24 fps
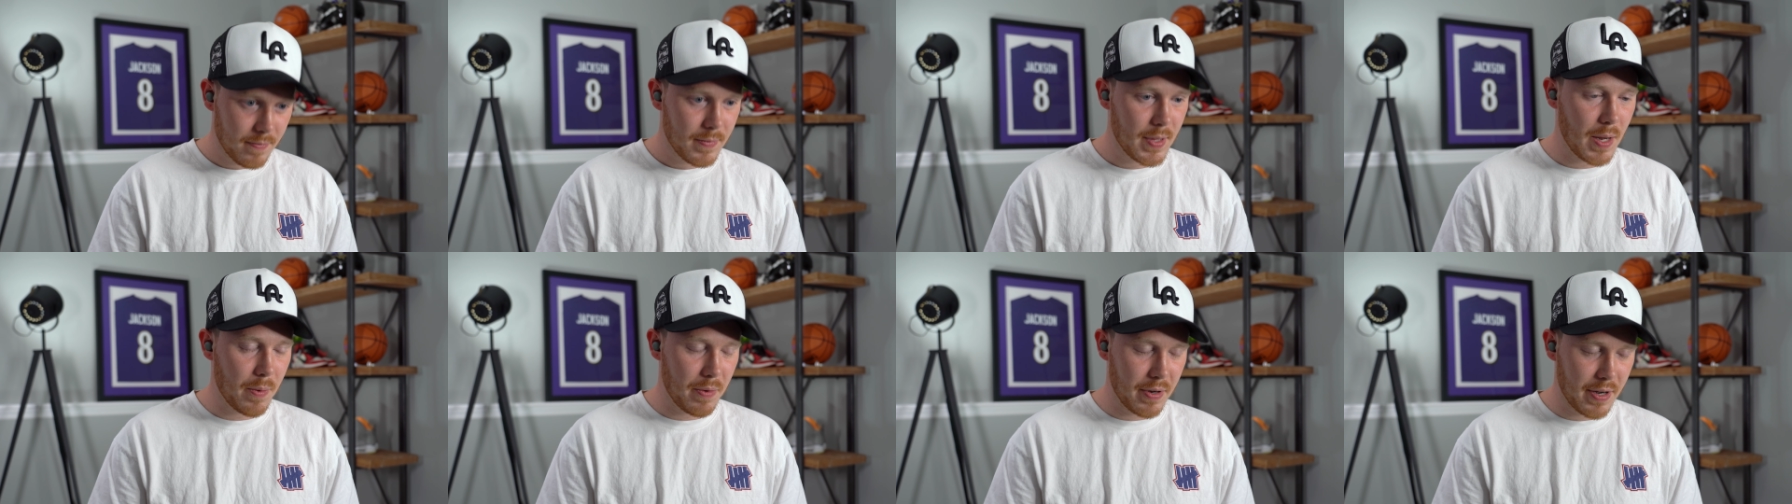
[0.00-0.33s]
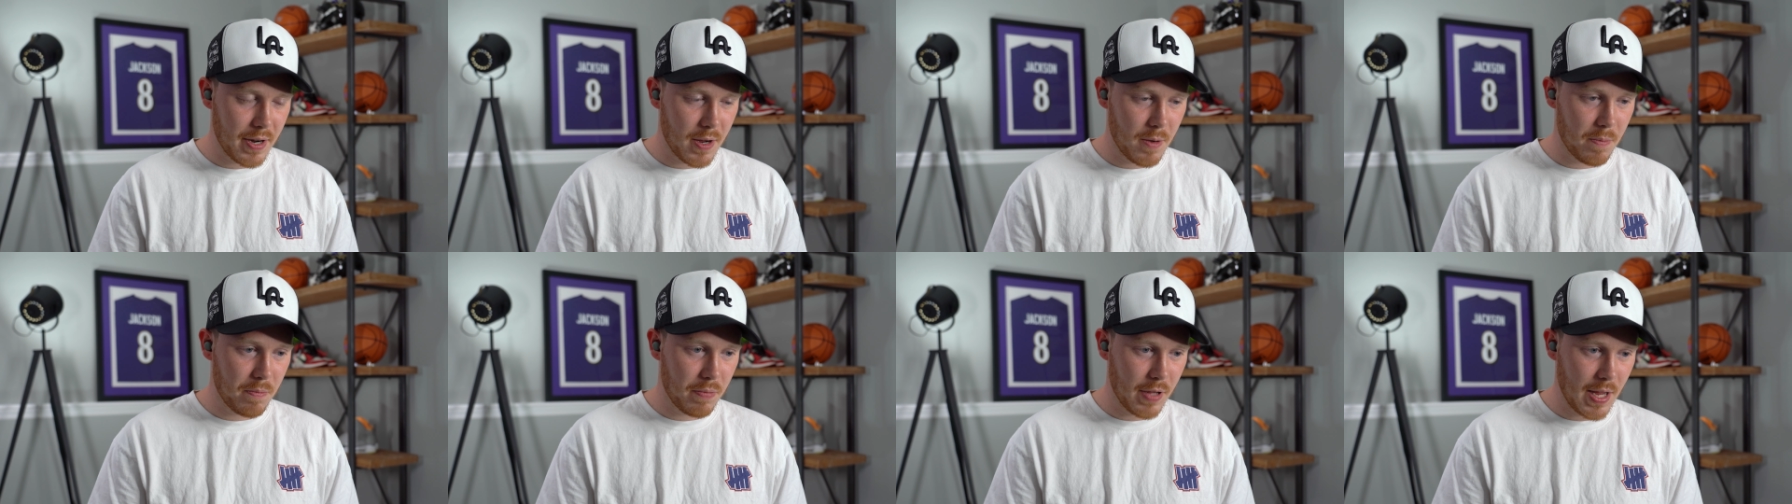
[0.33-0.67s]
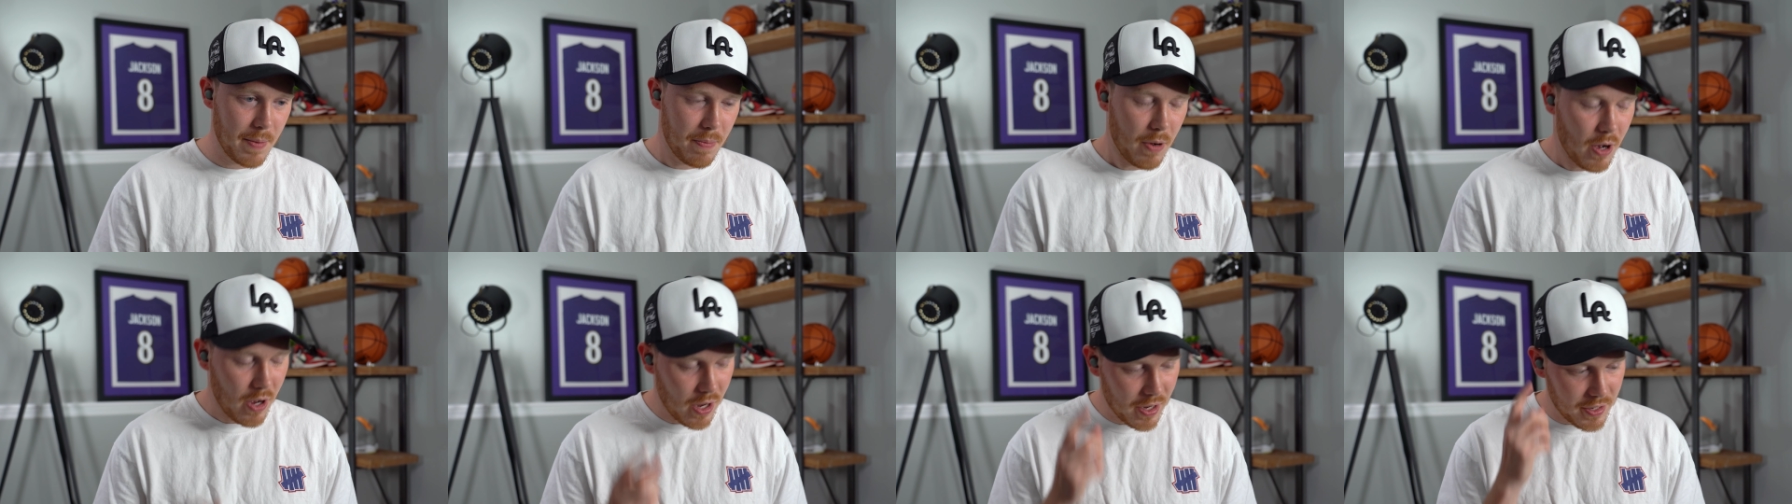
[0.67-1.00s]
There we go.
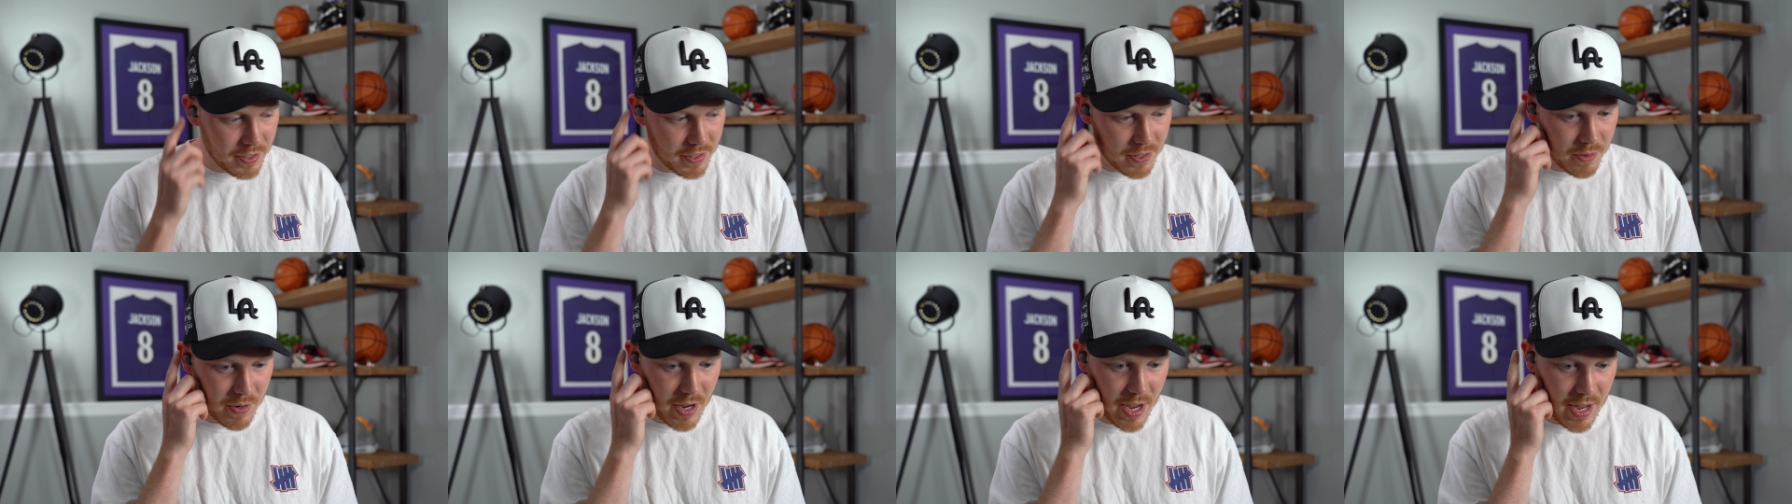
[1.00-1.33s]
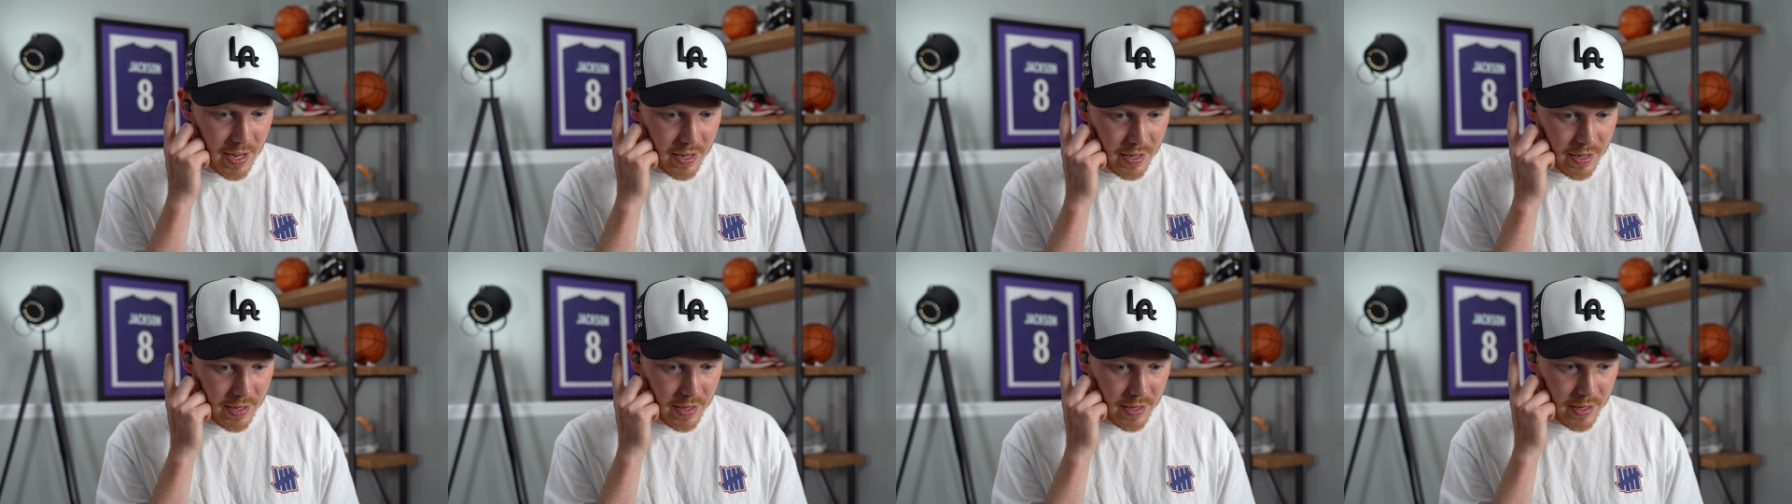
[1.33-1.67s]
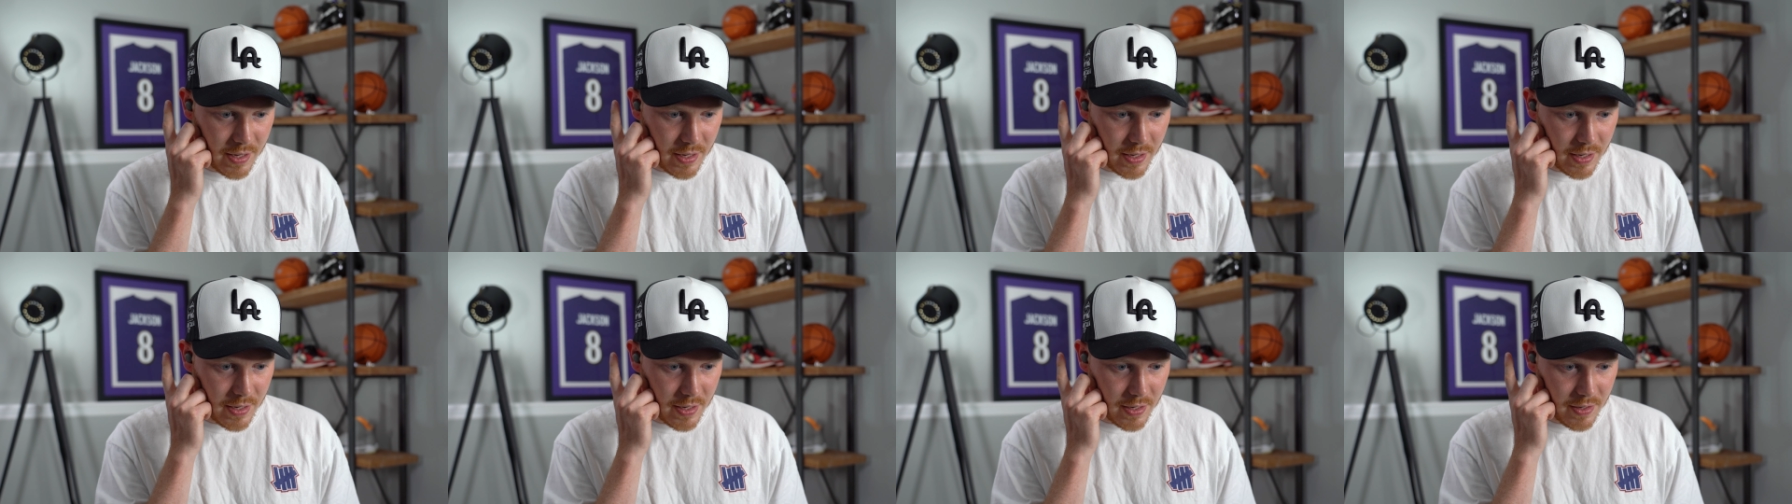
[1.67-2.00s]
Play pause. Okay.
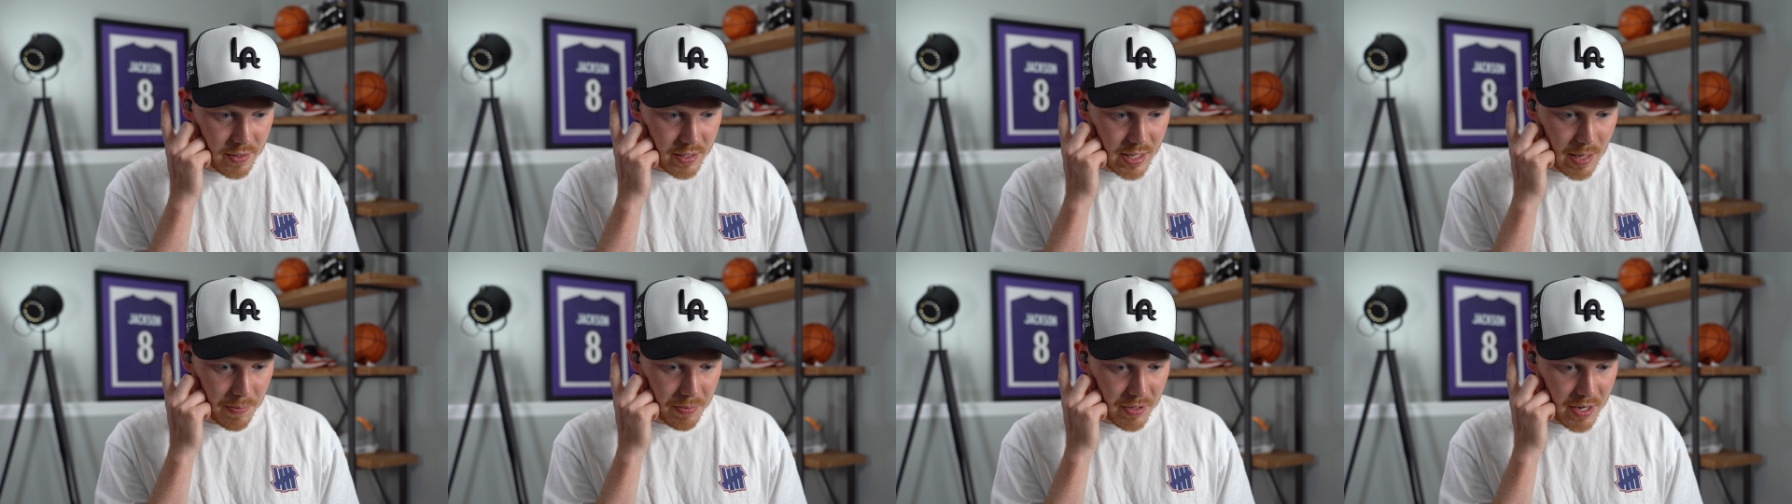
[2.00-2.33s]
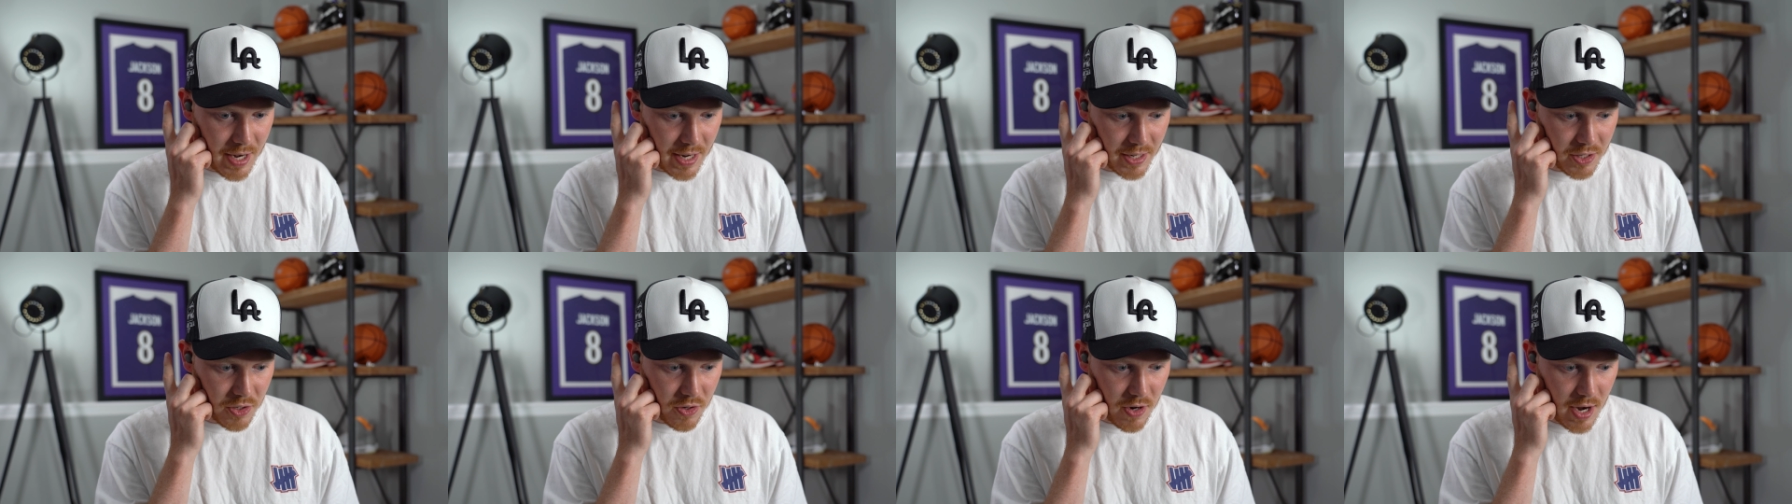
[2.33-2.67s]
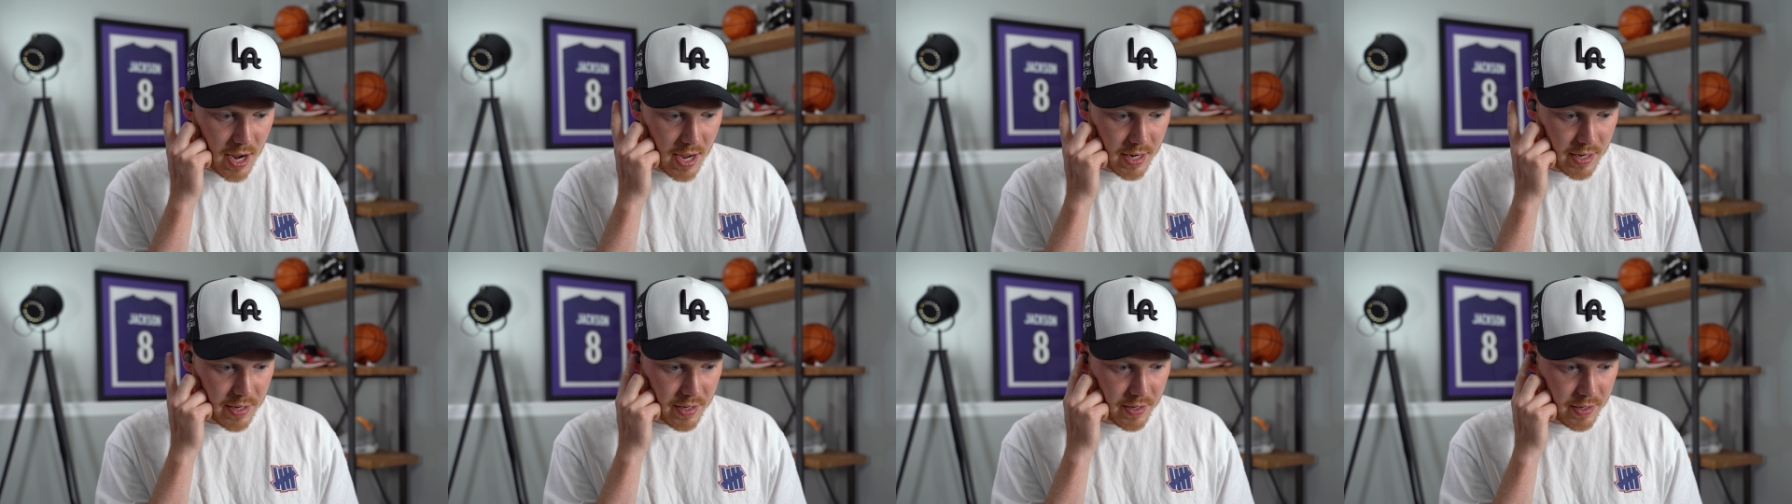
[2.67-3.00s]
Skip to next
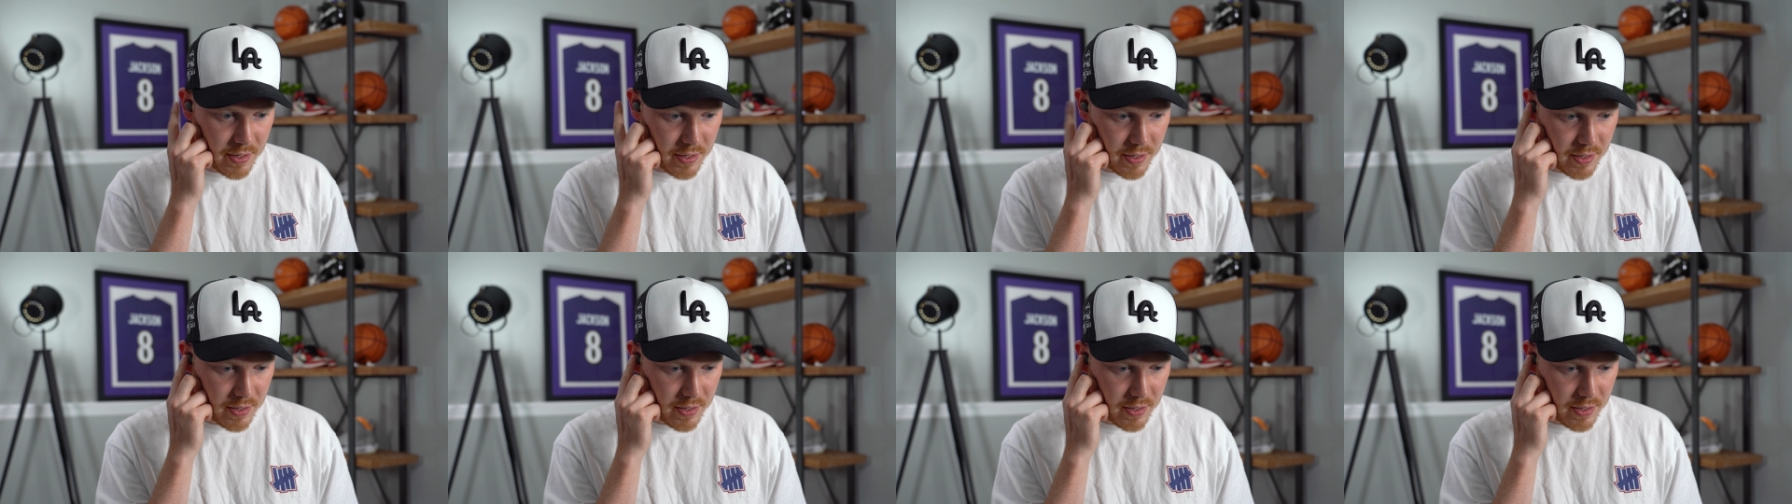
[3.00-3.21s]
track.